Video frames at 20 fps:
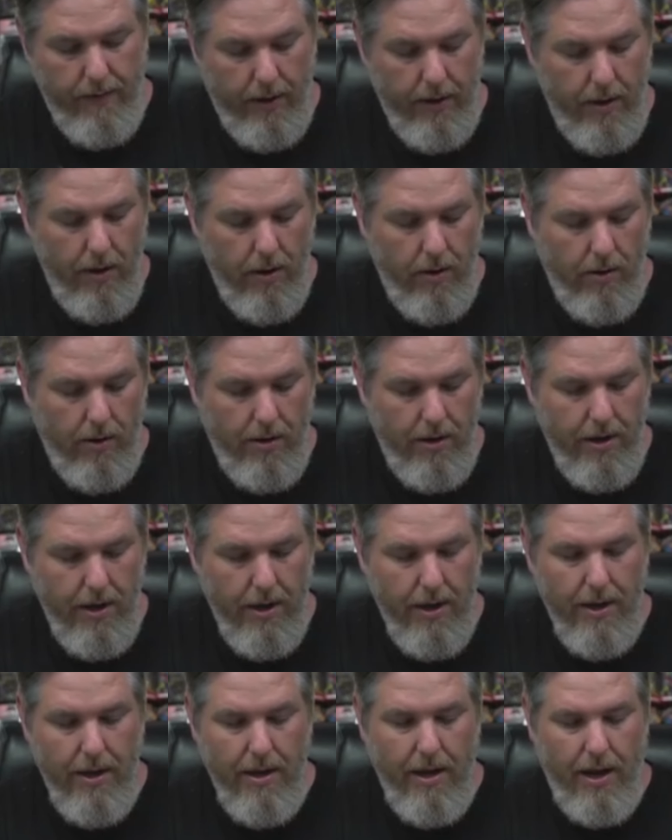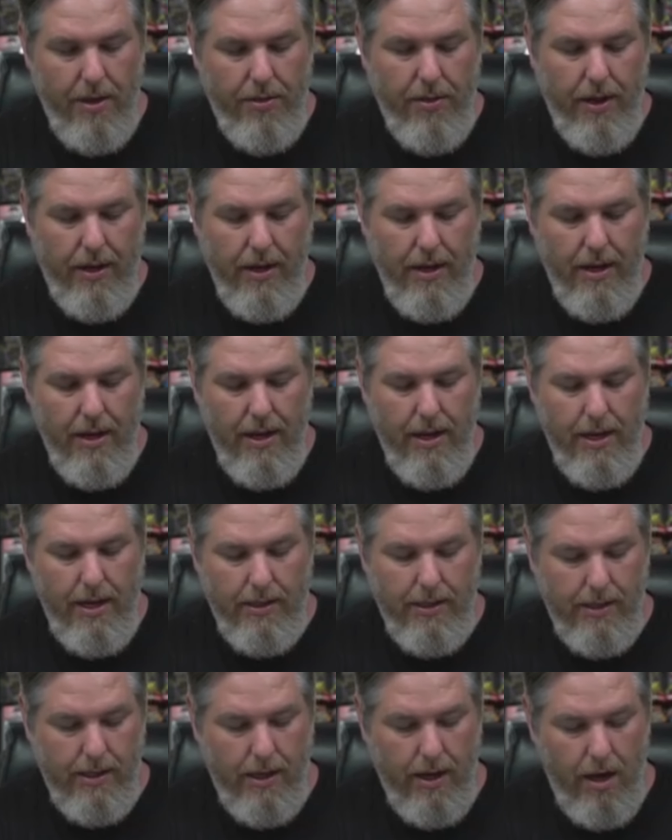very hard. I think
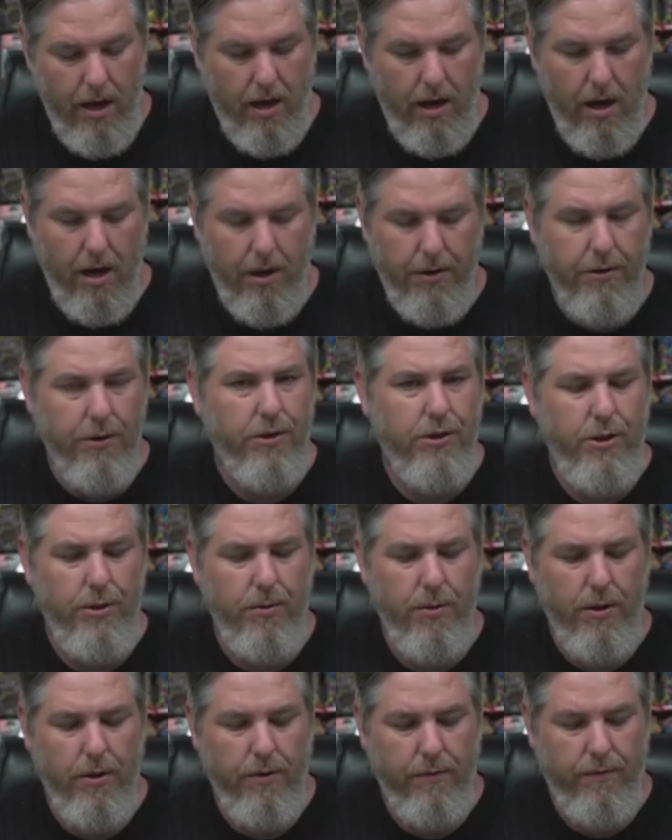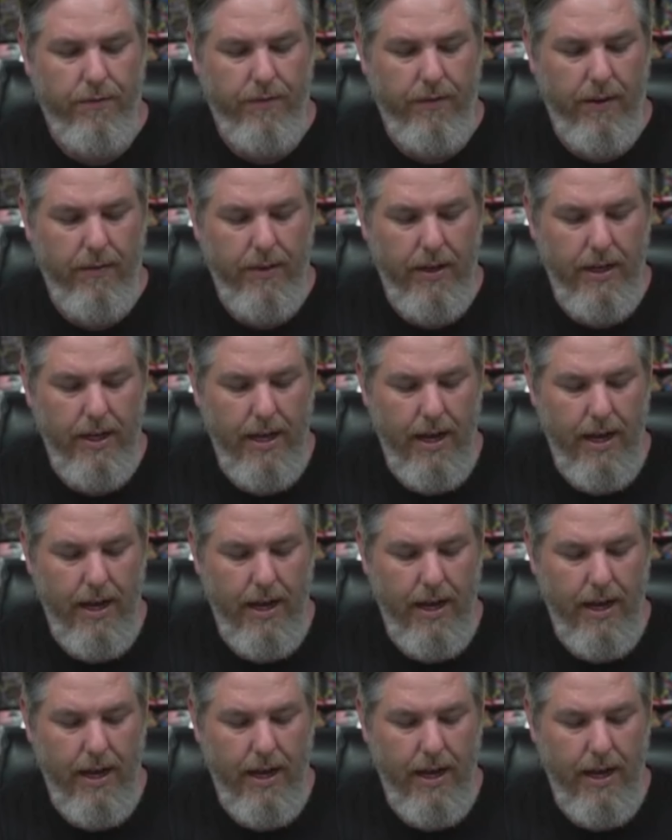it's under 250